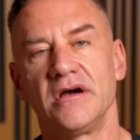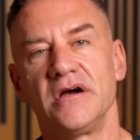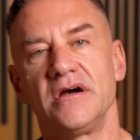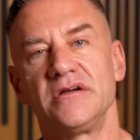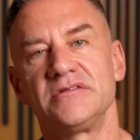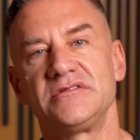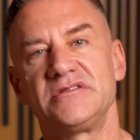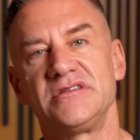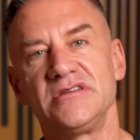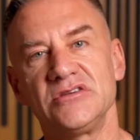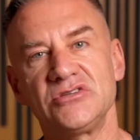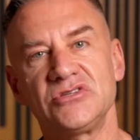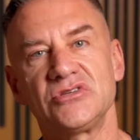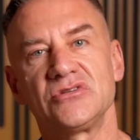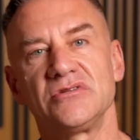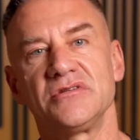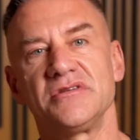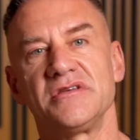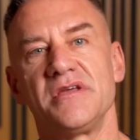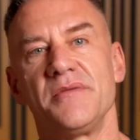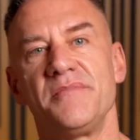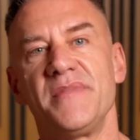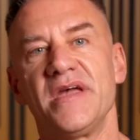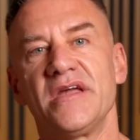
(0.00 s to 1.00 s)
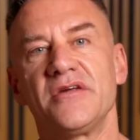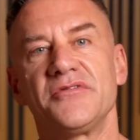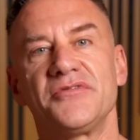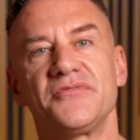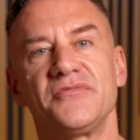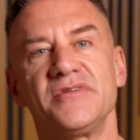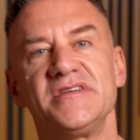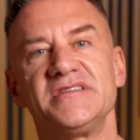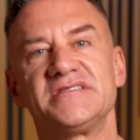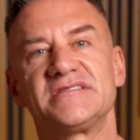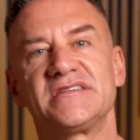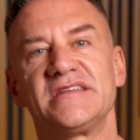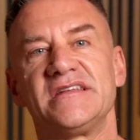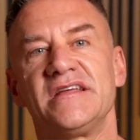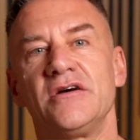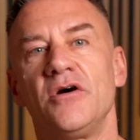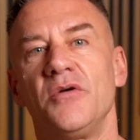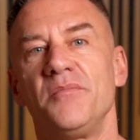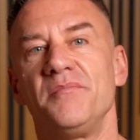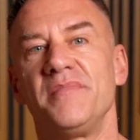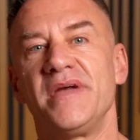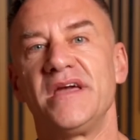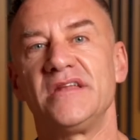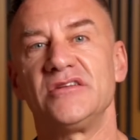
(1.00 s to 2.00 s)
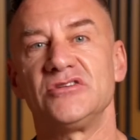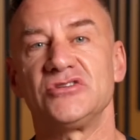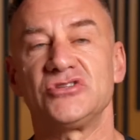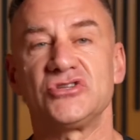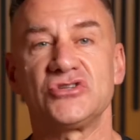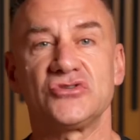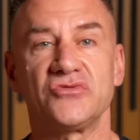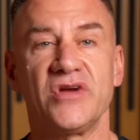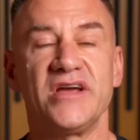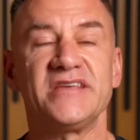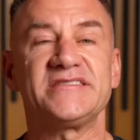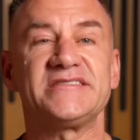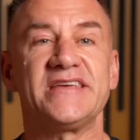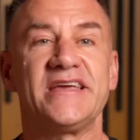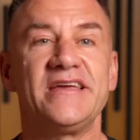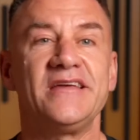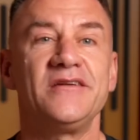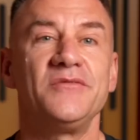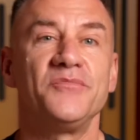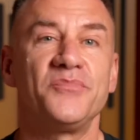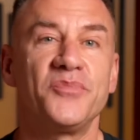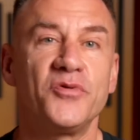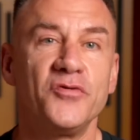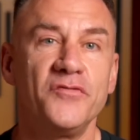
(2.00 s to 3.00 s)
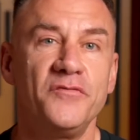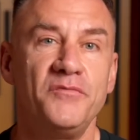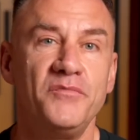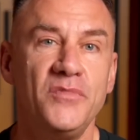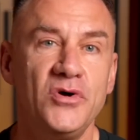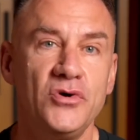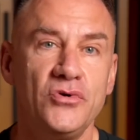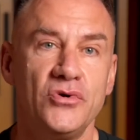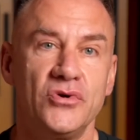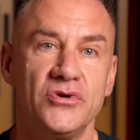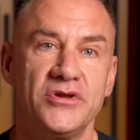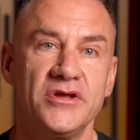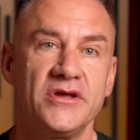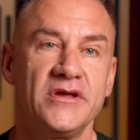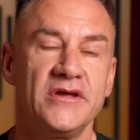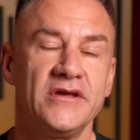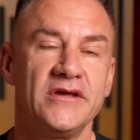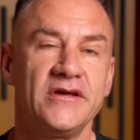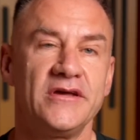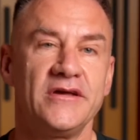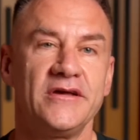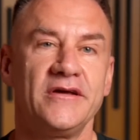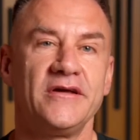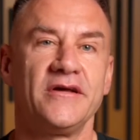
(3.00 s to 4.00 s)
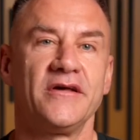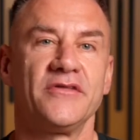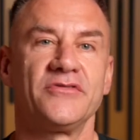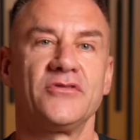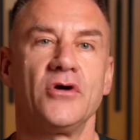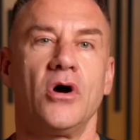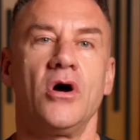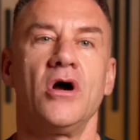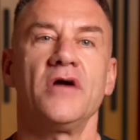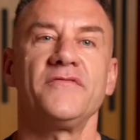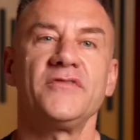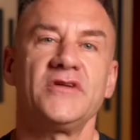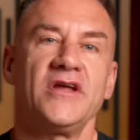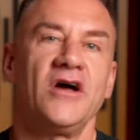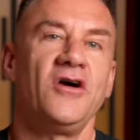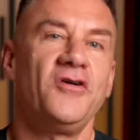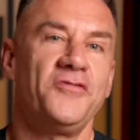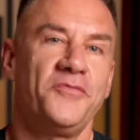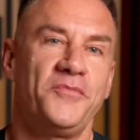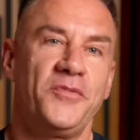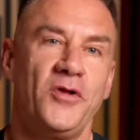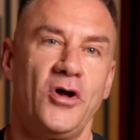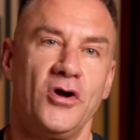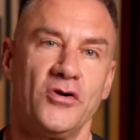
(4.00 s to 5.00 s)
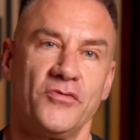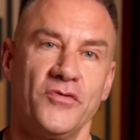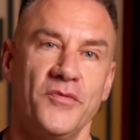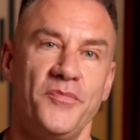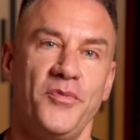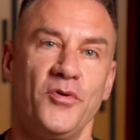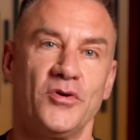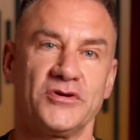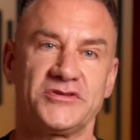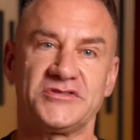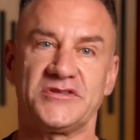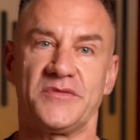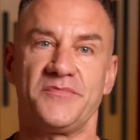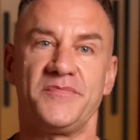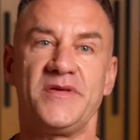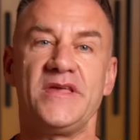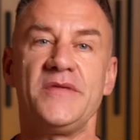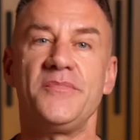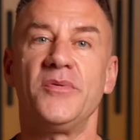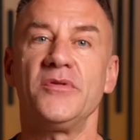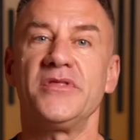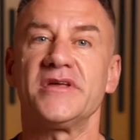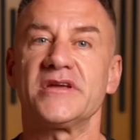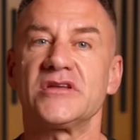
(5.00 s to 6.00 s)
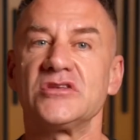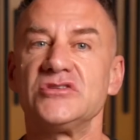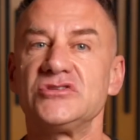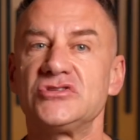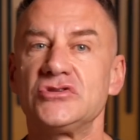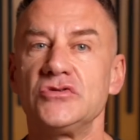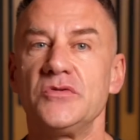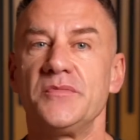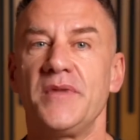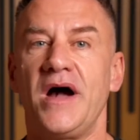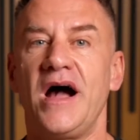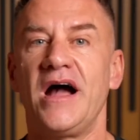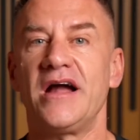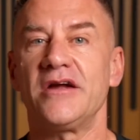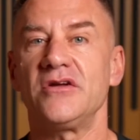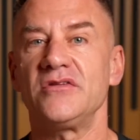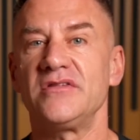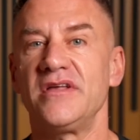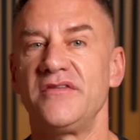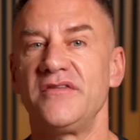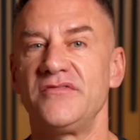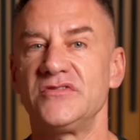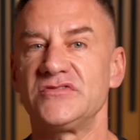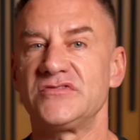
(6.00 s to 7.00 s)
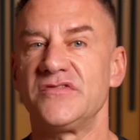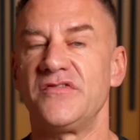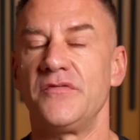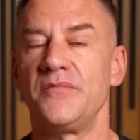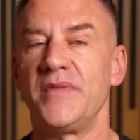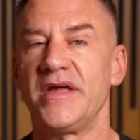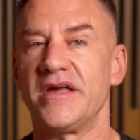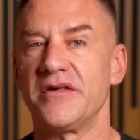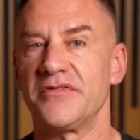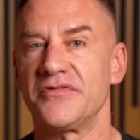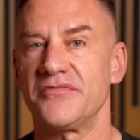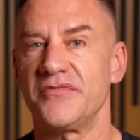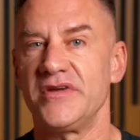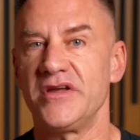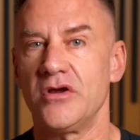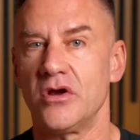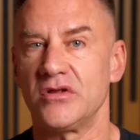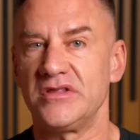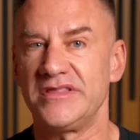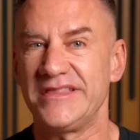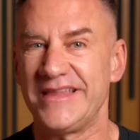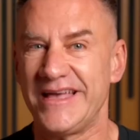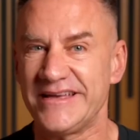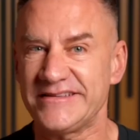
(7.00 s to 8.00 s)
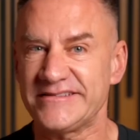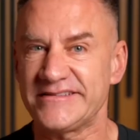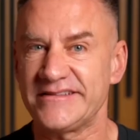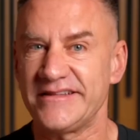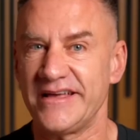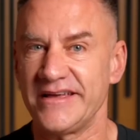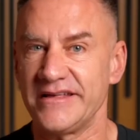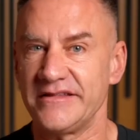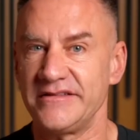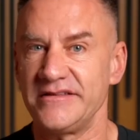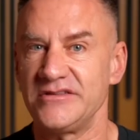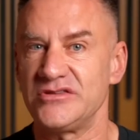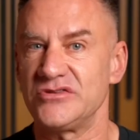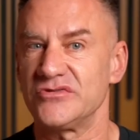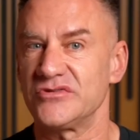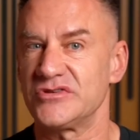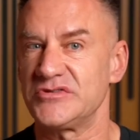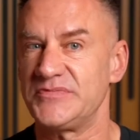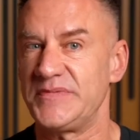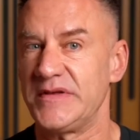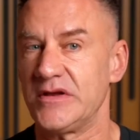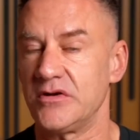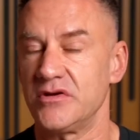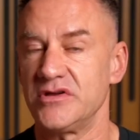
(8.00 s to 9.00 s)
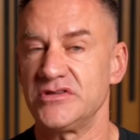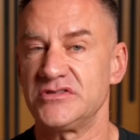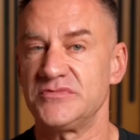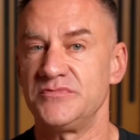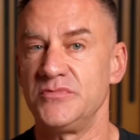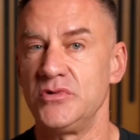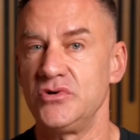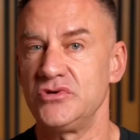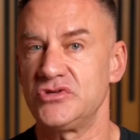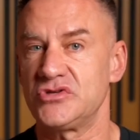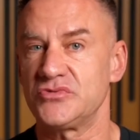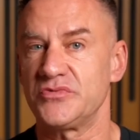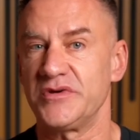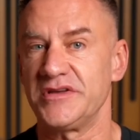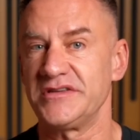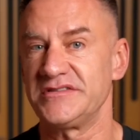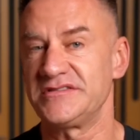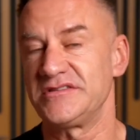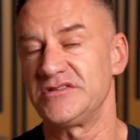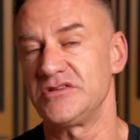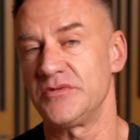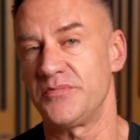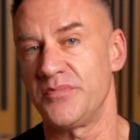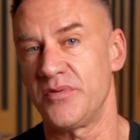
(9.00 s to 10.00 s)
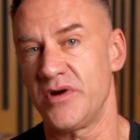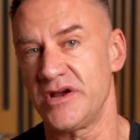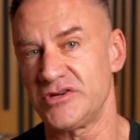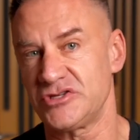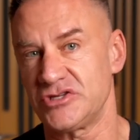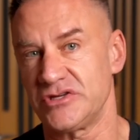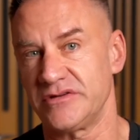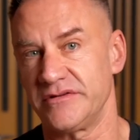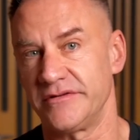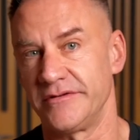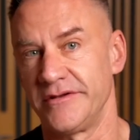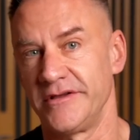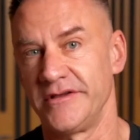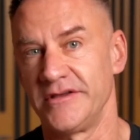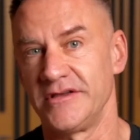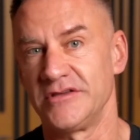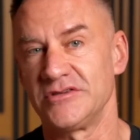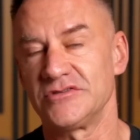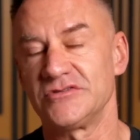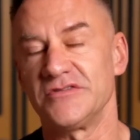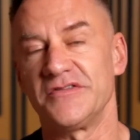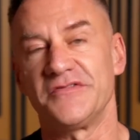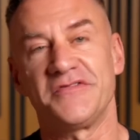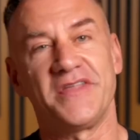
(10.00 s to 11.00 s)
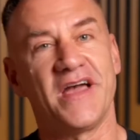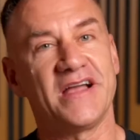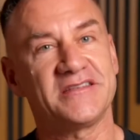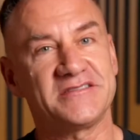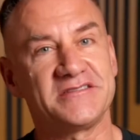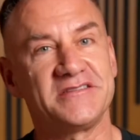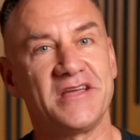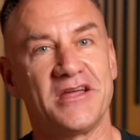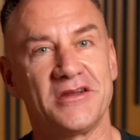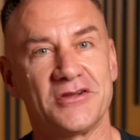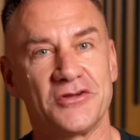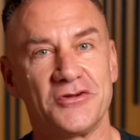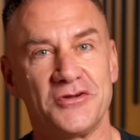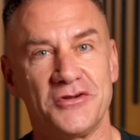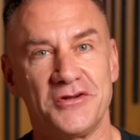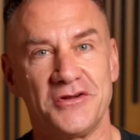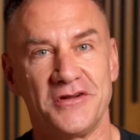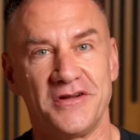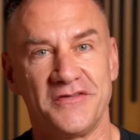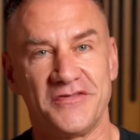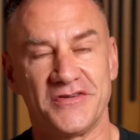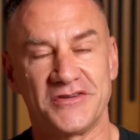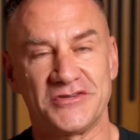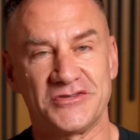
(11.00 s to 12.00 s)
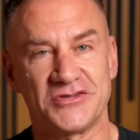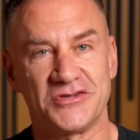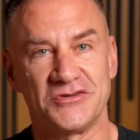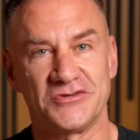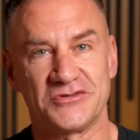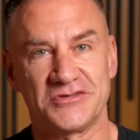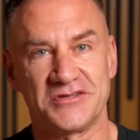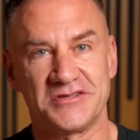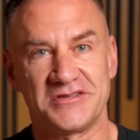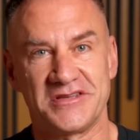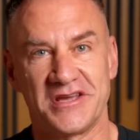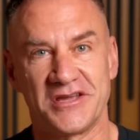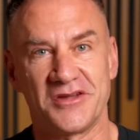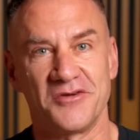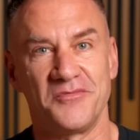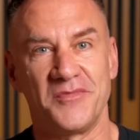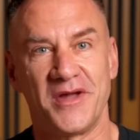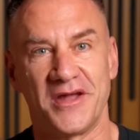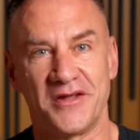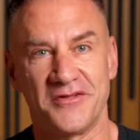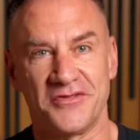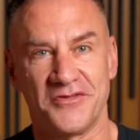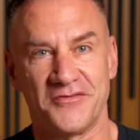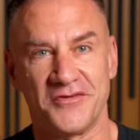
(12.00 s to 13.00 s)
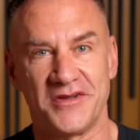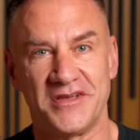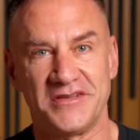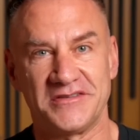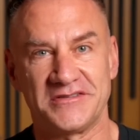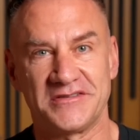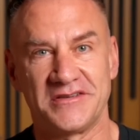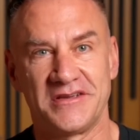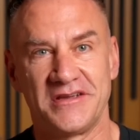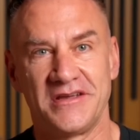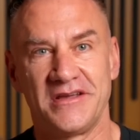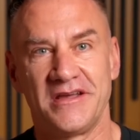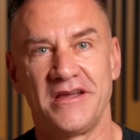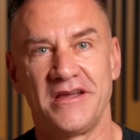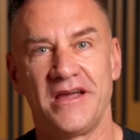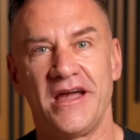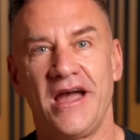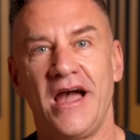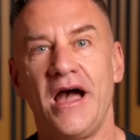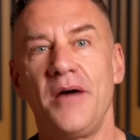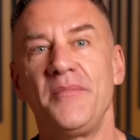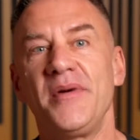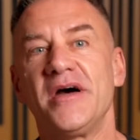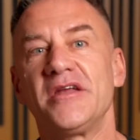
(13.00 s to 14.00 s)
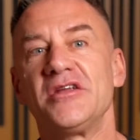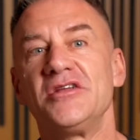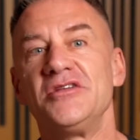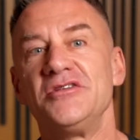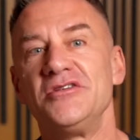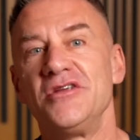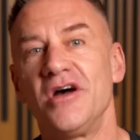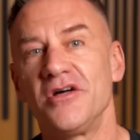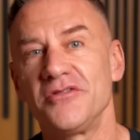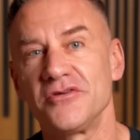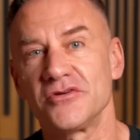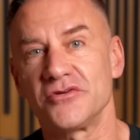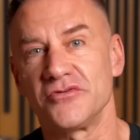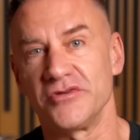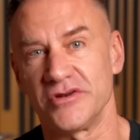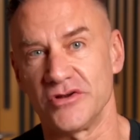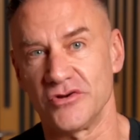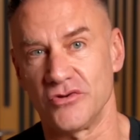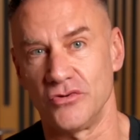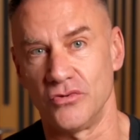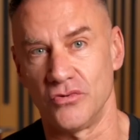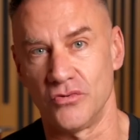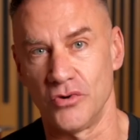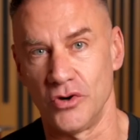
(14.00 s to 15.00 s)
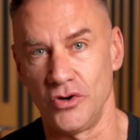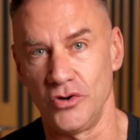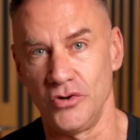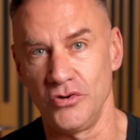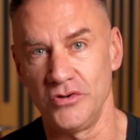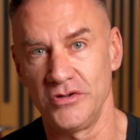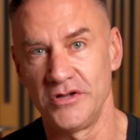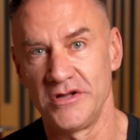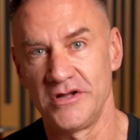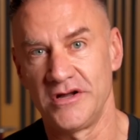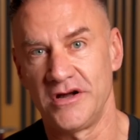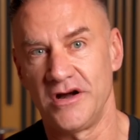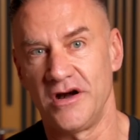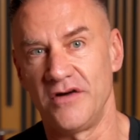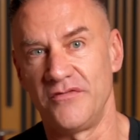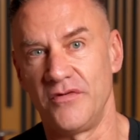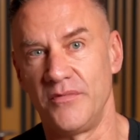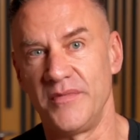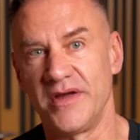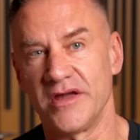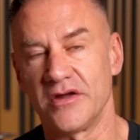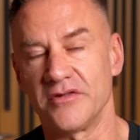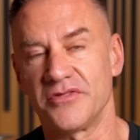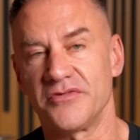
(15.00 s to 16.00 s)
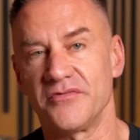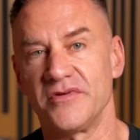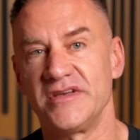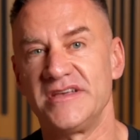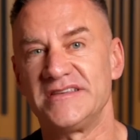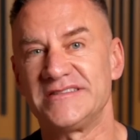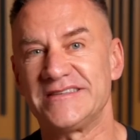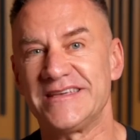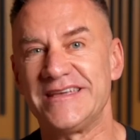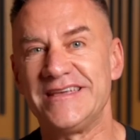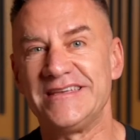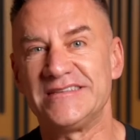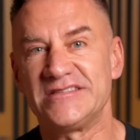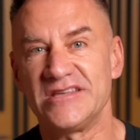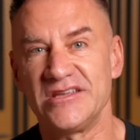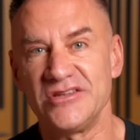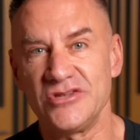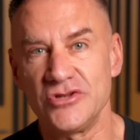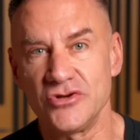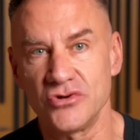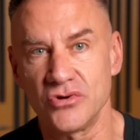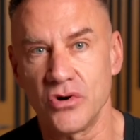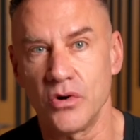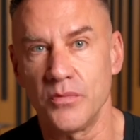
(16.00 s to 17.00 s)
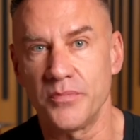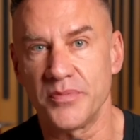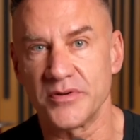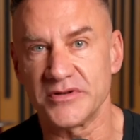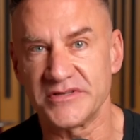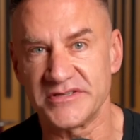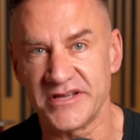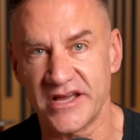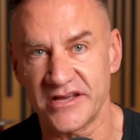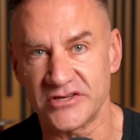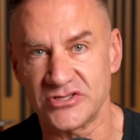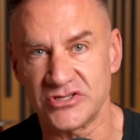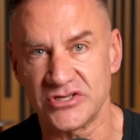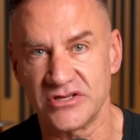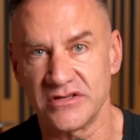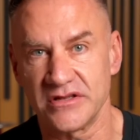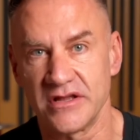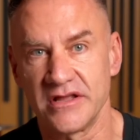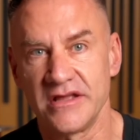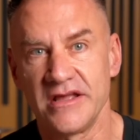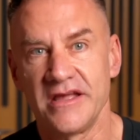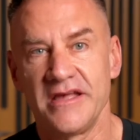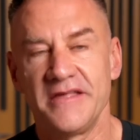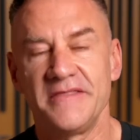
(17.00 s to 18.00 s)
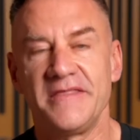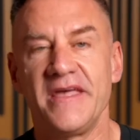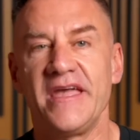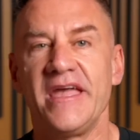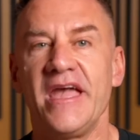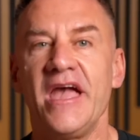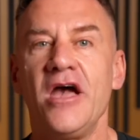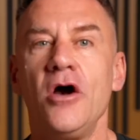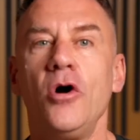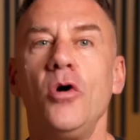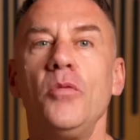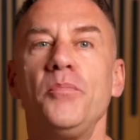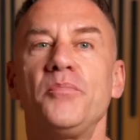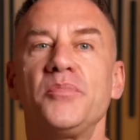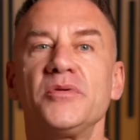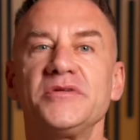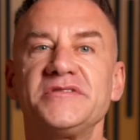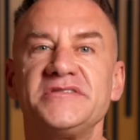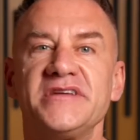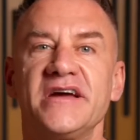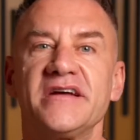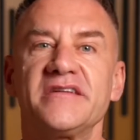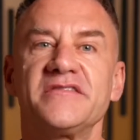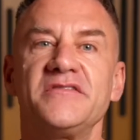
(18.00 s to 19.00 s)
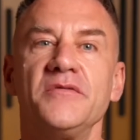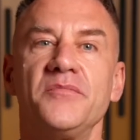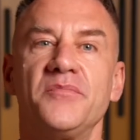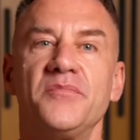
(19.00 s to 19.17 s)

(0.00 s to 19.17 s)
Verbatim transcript: Additionally, omega threes can help manage stress and improve mood. The Harvard Health Blog reports that people that consume higher levels of omega three are less likely to experience mood swings and depression. So if that's not a good enough excuse to take omega threes, how about another critical role of omega threes is in neuroprotection? They help protect the